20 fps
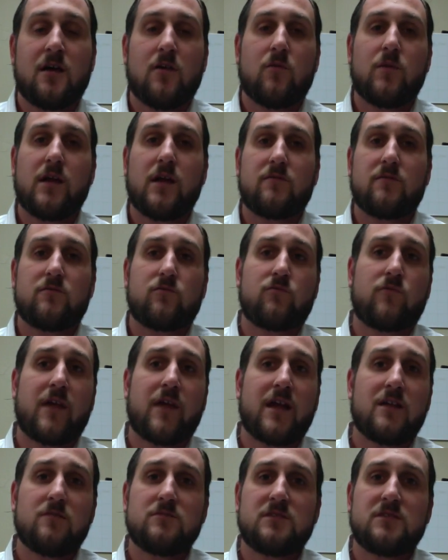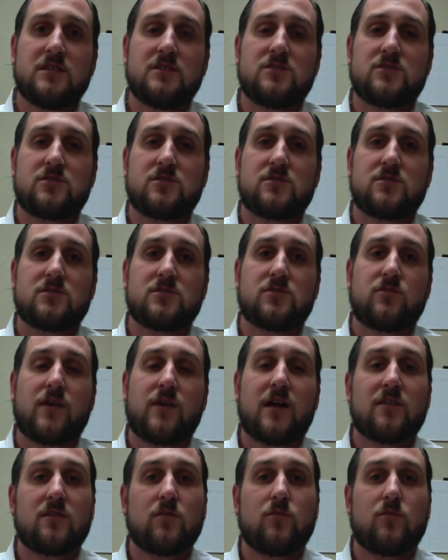We have random teachers
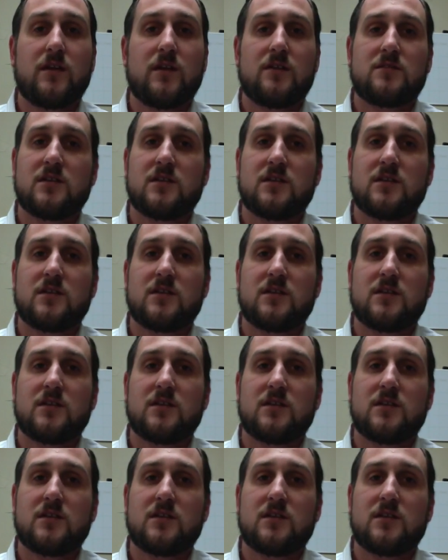throughout the week,